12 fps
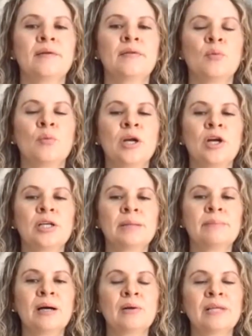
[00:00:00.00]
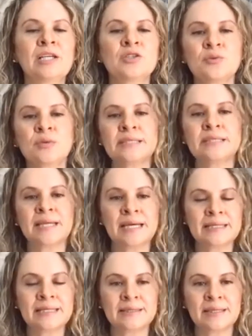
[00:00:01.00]
we heard about like
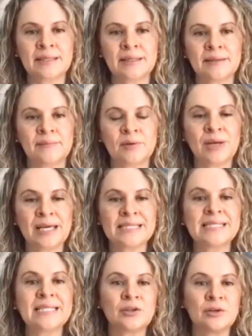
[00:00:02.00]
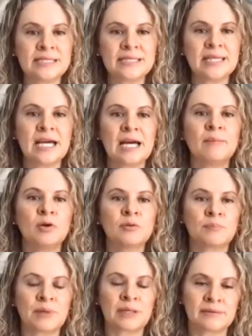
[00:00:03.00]
suicides rates increasing among
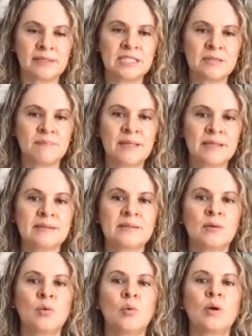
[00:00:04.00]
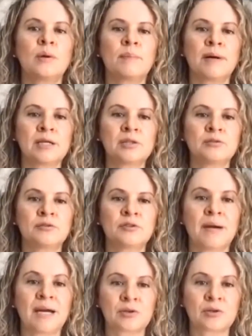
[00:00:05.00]
participants who were part of the
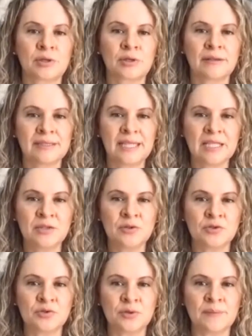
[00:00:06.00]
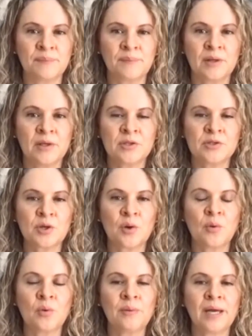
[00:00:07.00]
microcredit industry.
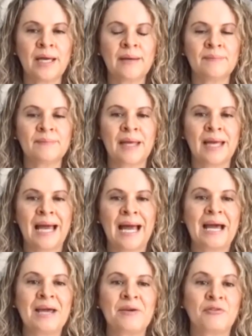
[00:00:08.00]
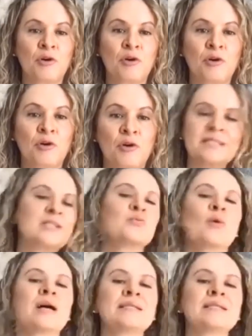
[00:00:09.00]
So of course,
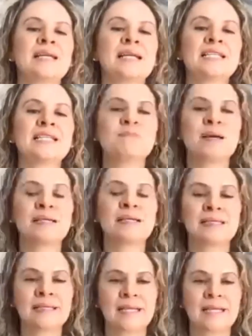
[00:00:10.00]
this was an unexpected